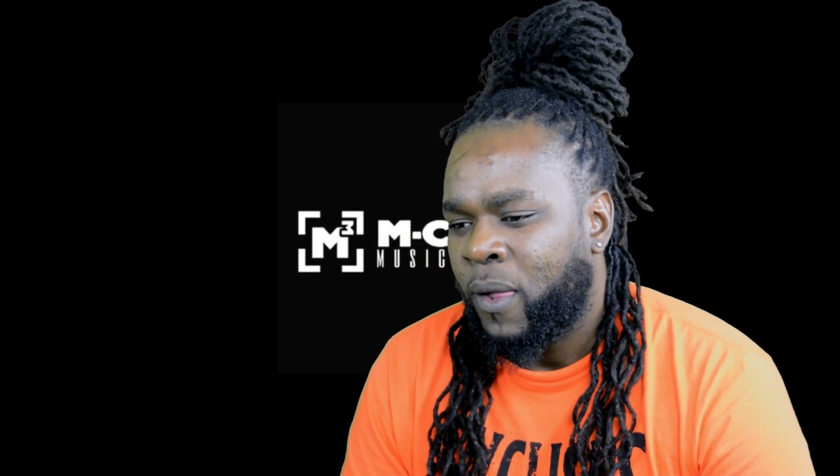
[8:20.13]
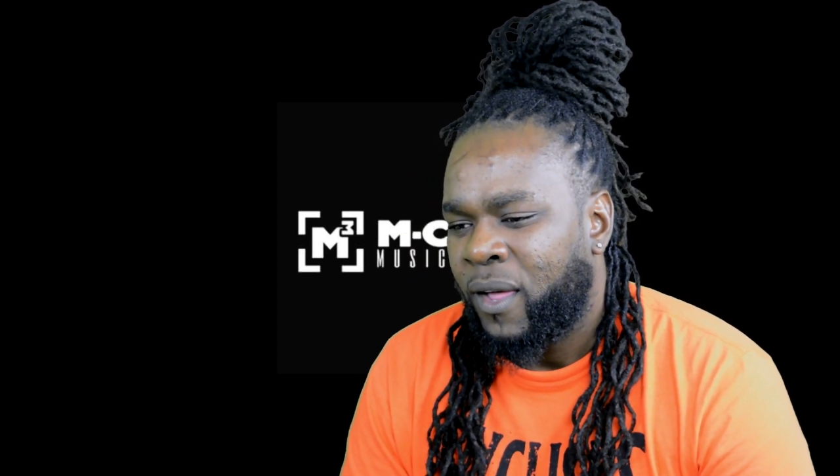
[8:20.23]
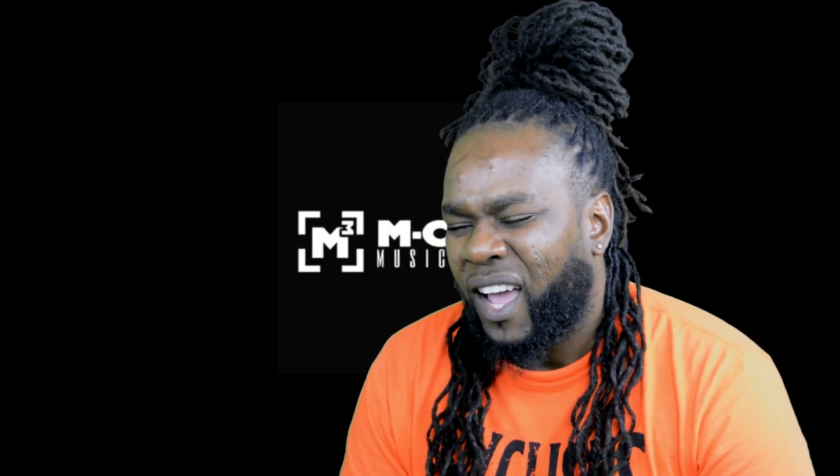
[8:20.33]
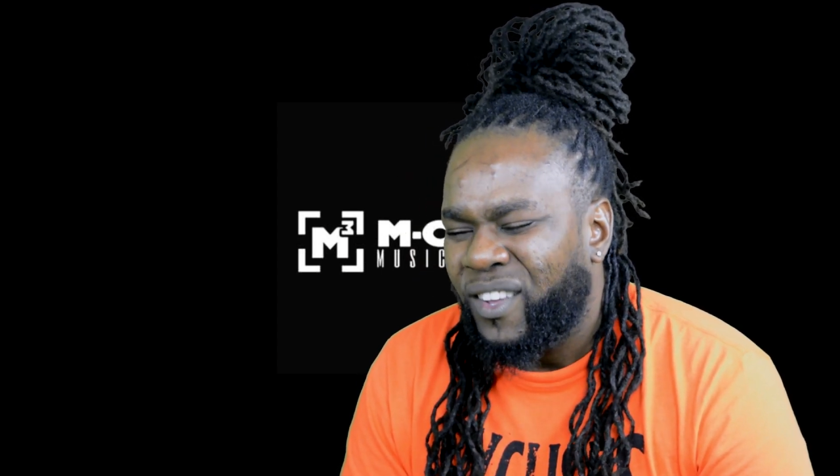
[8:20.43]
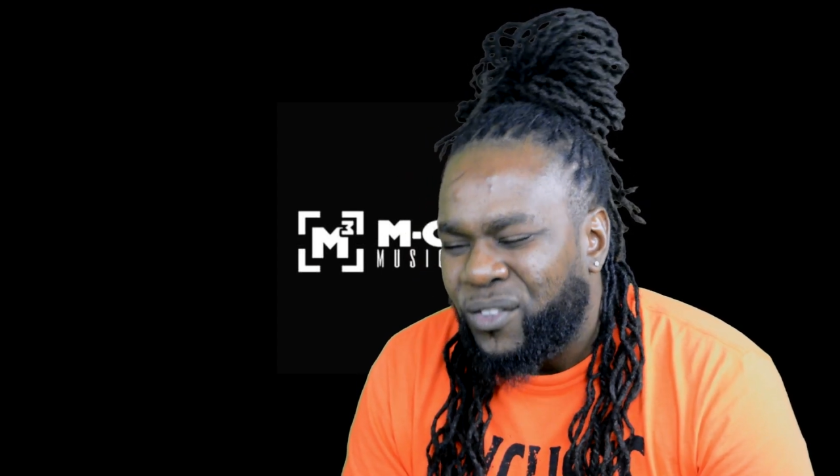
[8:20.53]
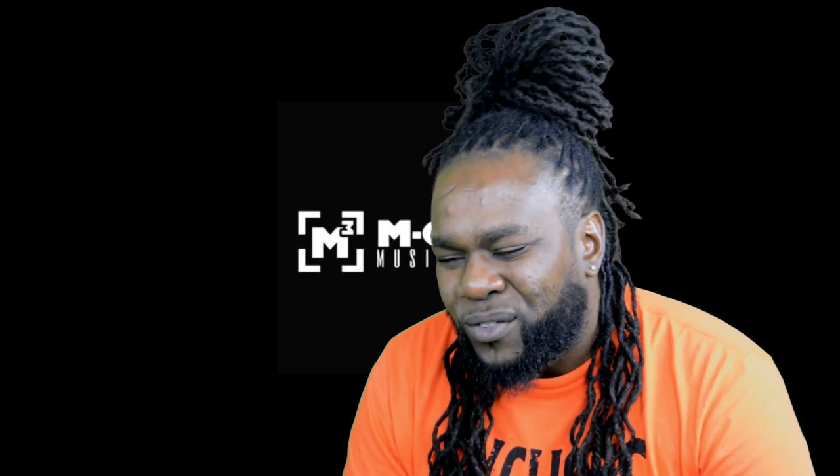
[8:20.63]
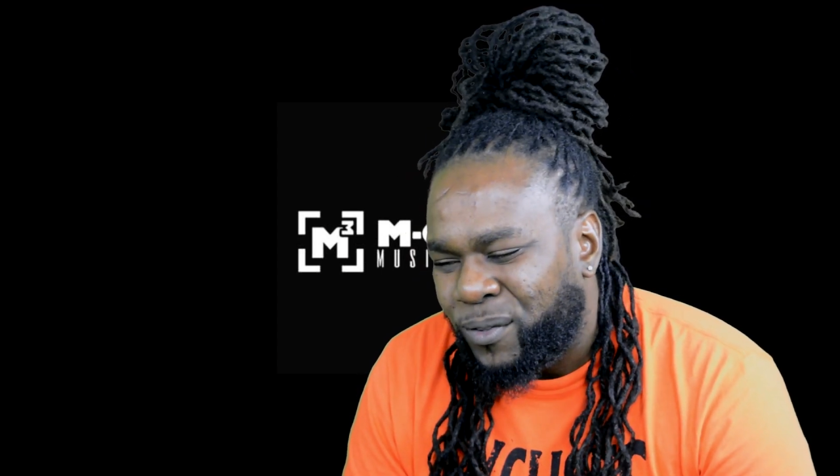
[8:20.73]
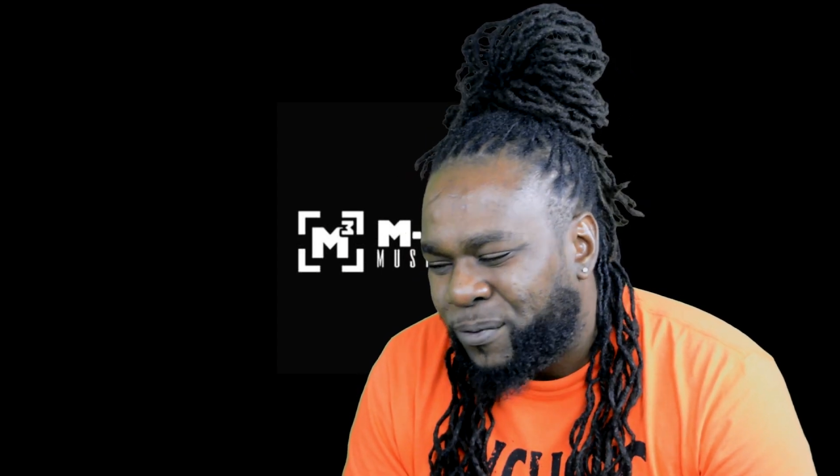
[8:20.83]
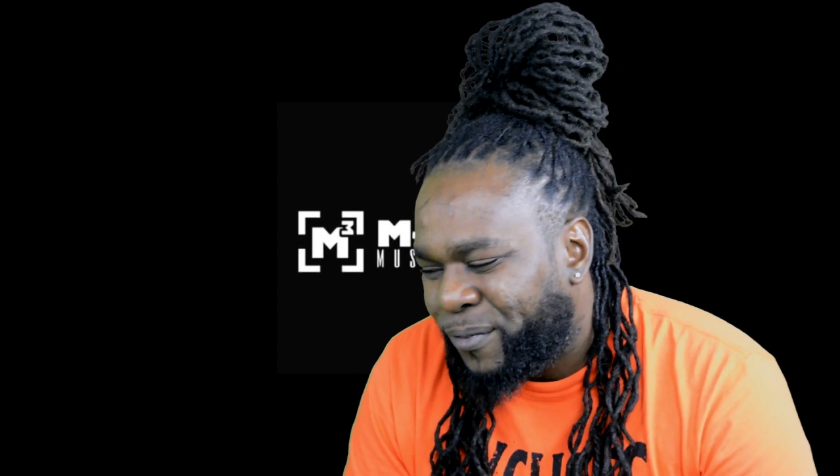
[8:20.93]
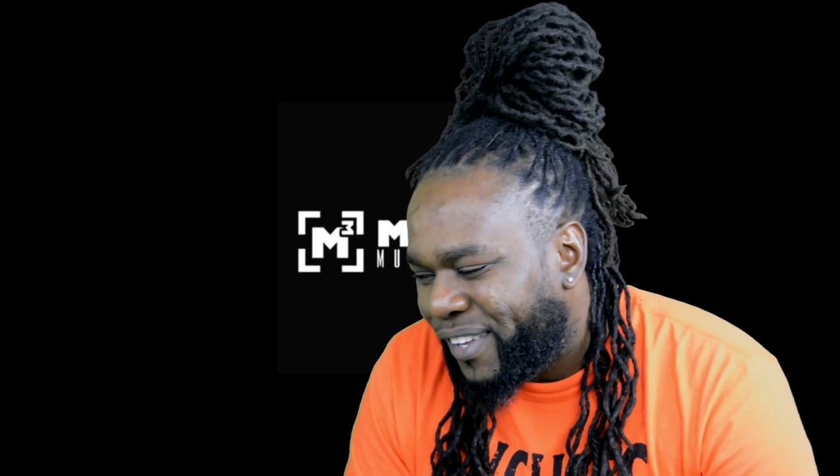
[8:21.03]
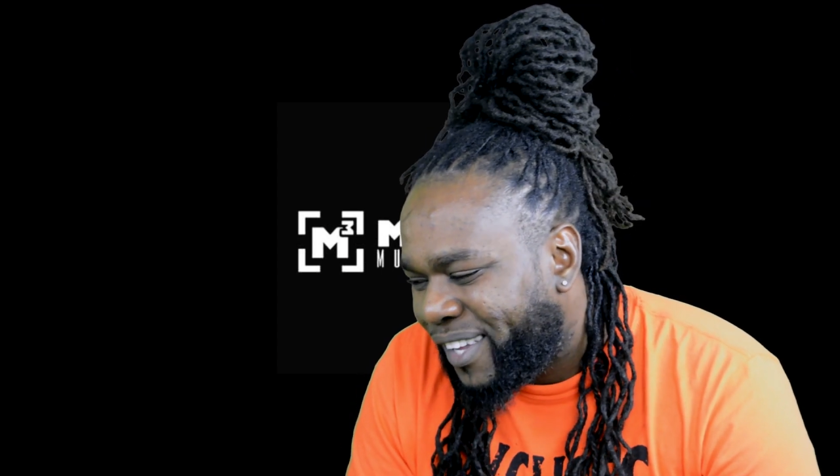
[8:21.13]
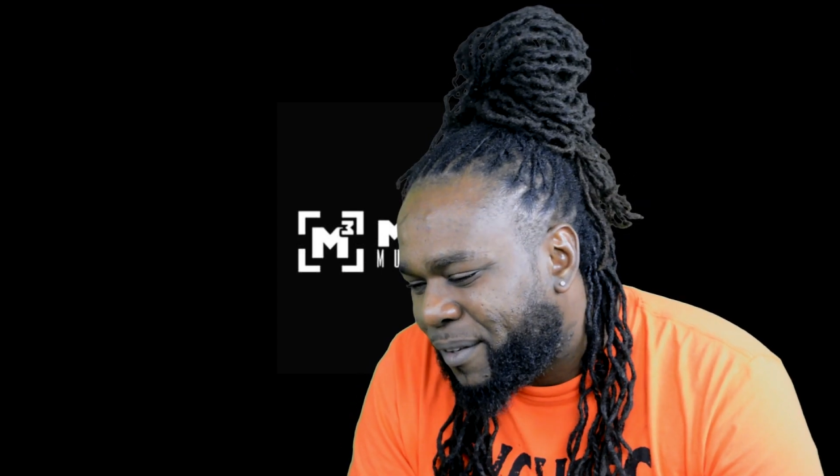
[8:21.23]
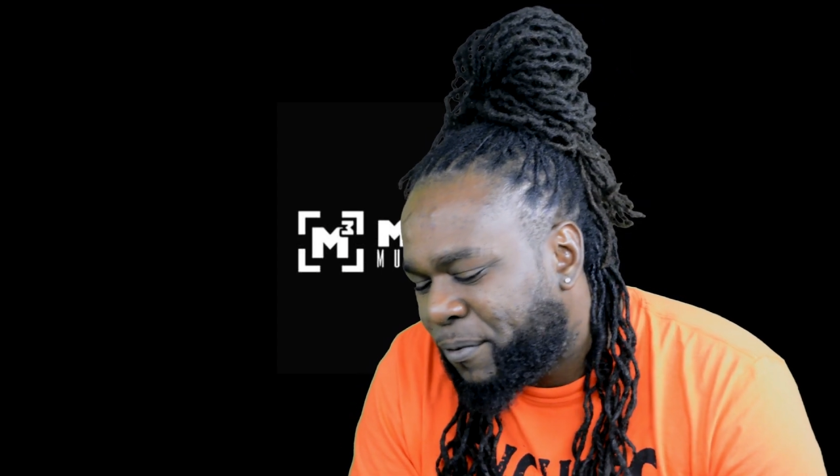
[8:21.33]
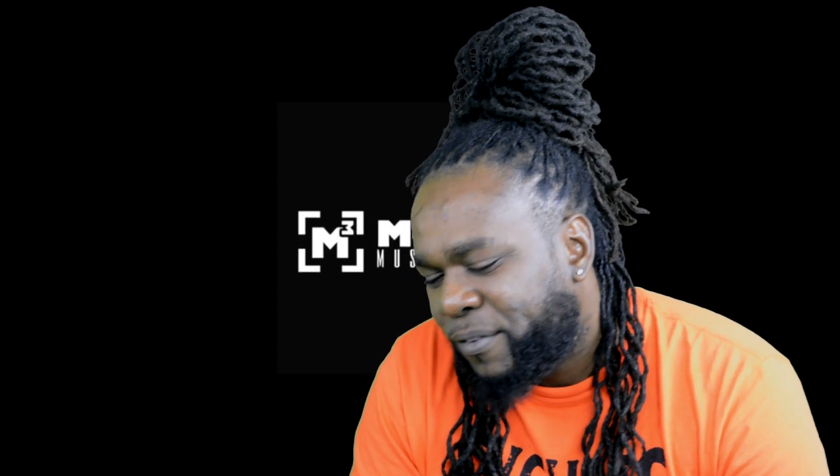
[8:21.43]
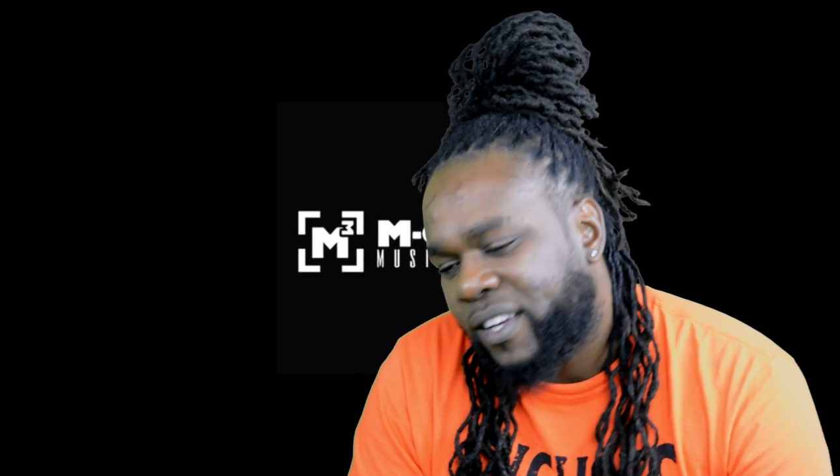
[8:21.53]
I used to
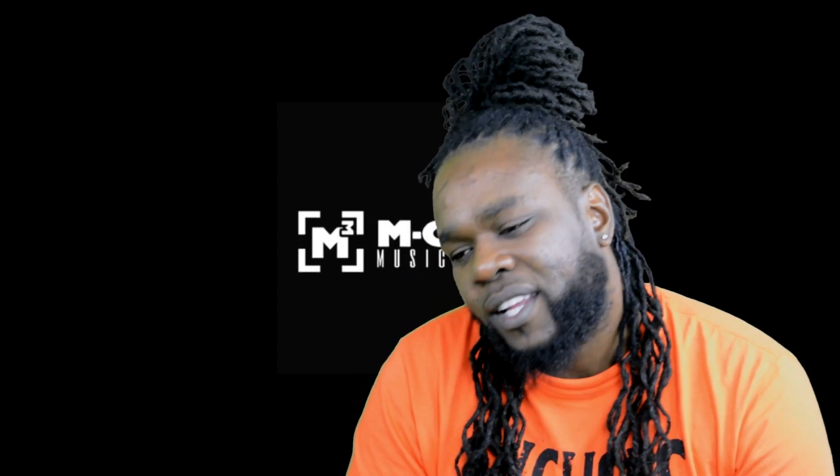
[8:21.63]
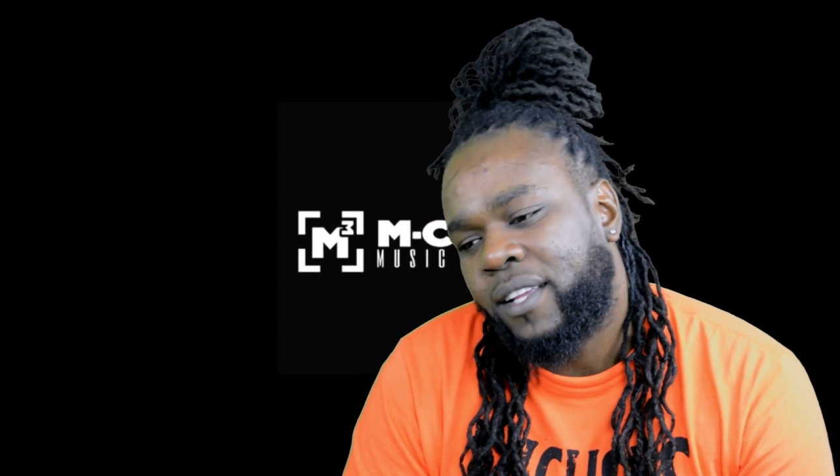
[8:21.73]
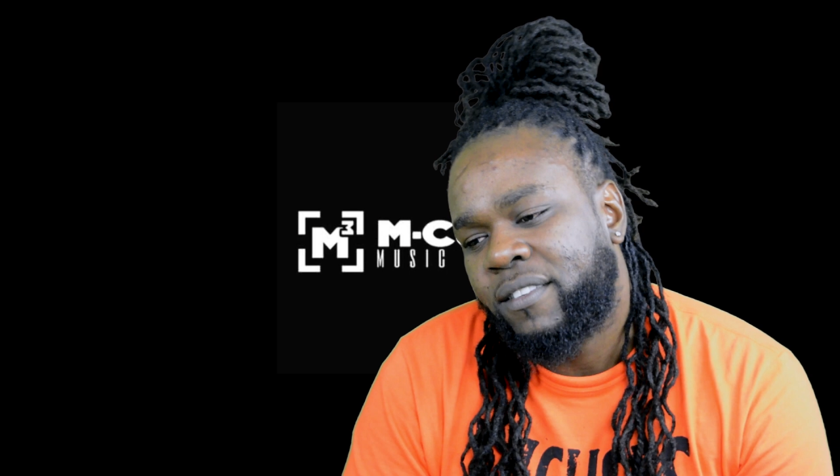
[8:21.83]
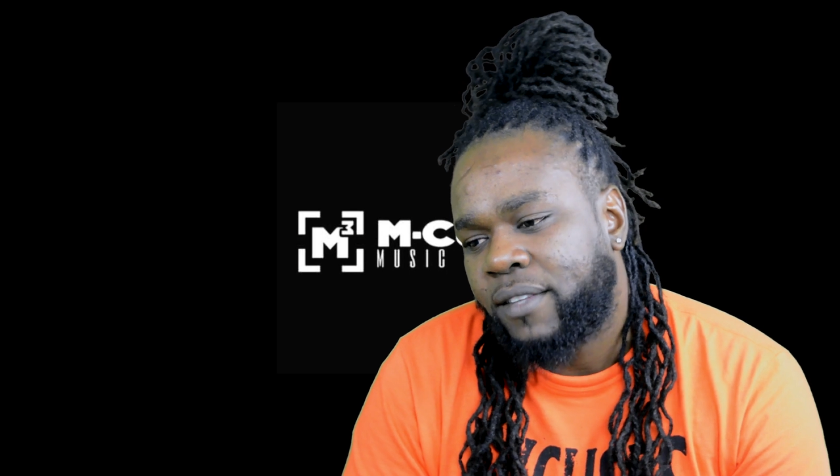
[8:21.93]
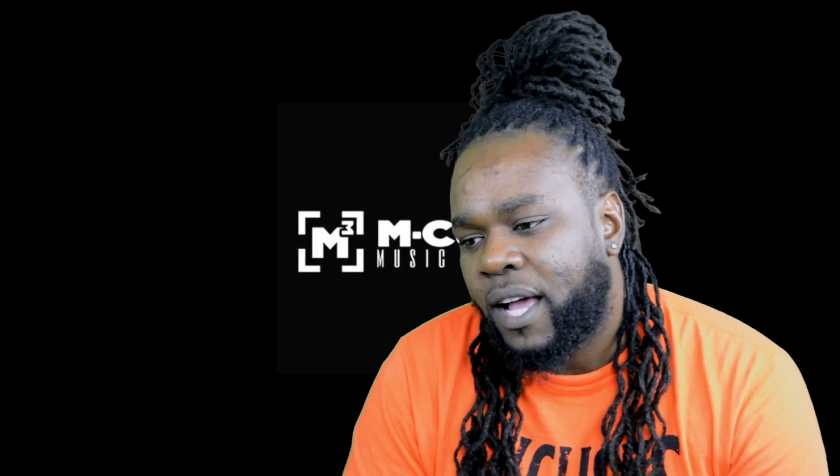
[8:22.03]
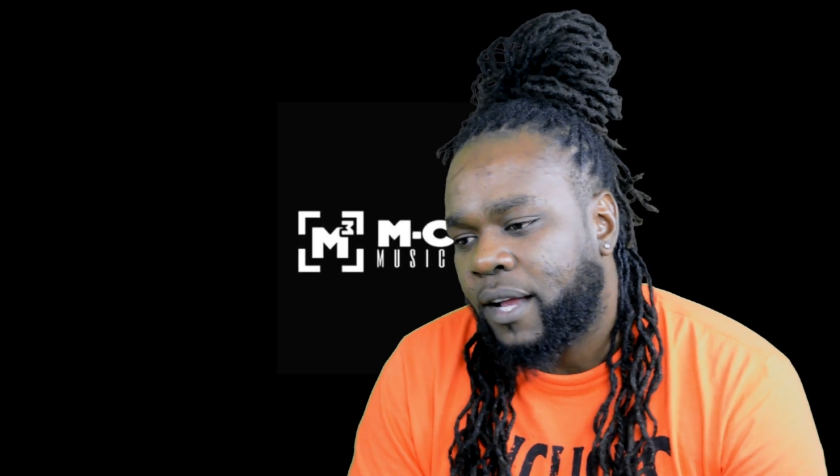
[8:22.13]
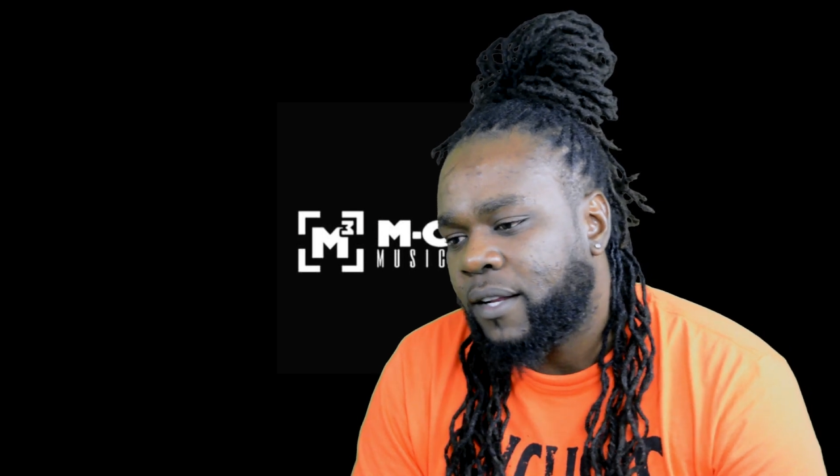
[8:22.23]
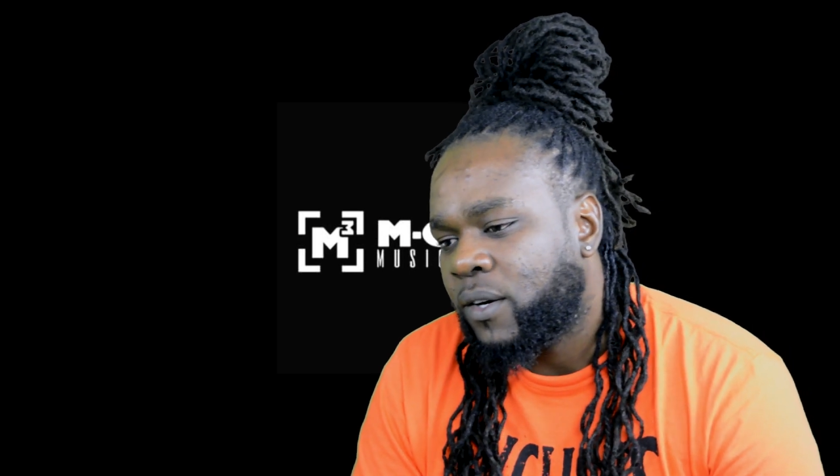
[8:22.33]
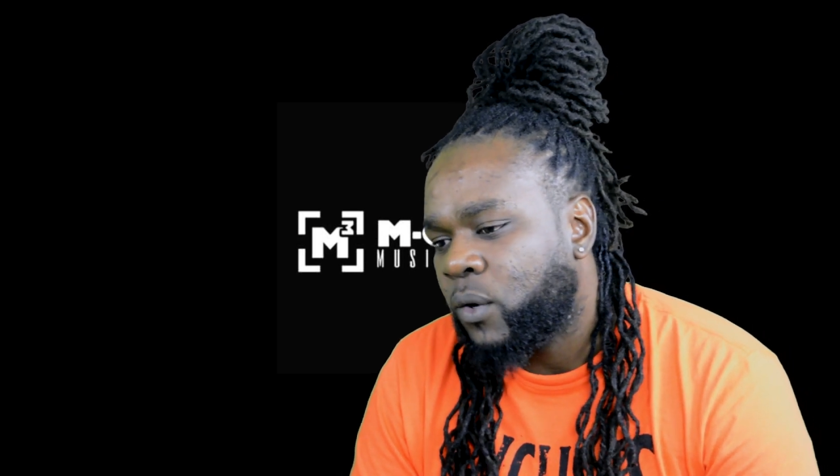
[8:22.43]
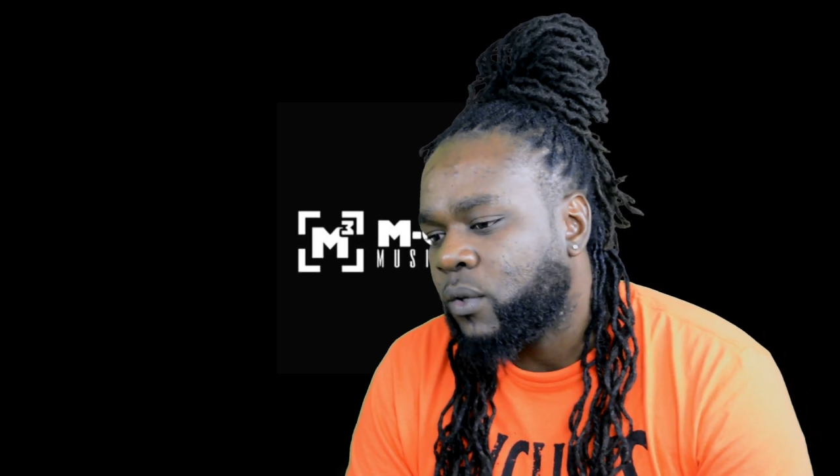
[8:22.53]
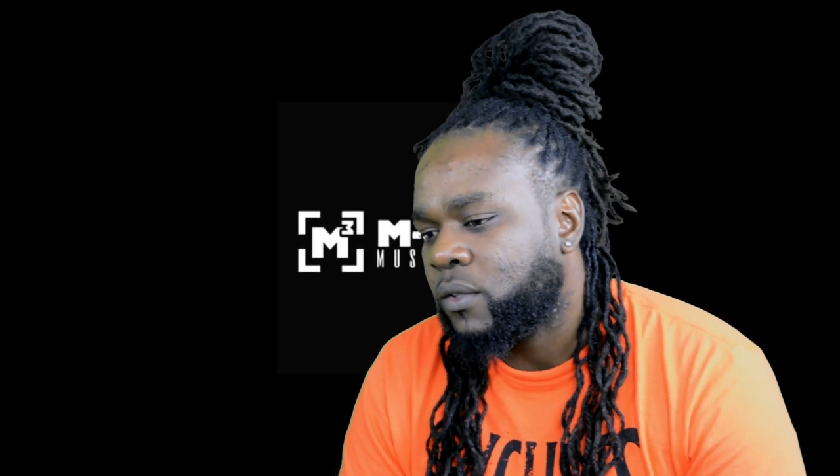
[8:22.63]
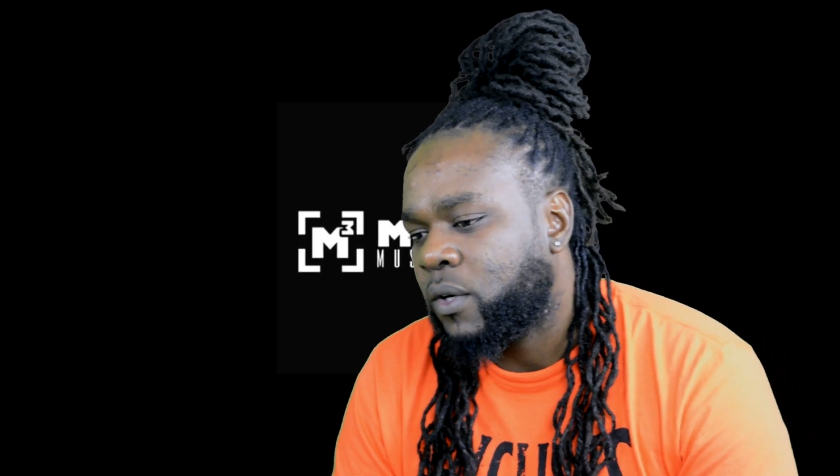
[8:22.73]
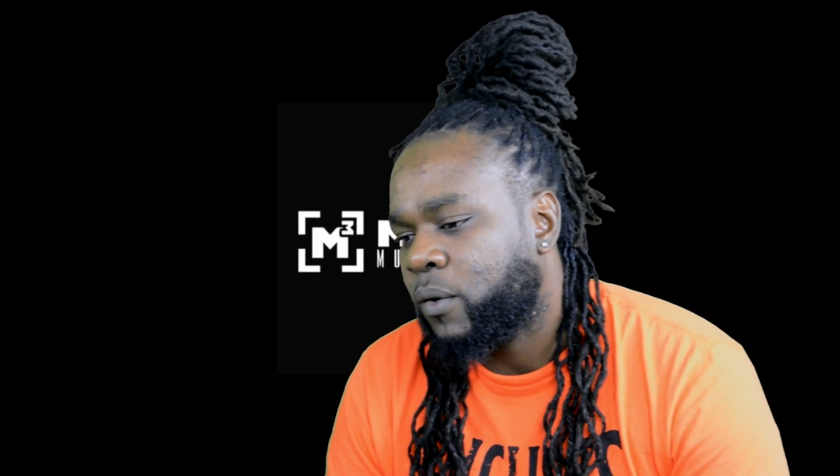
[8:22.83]
feel funny standing out,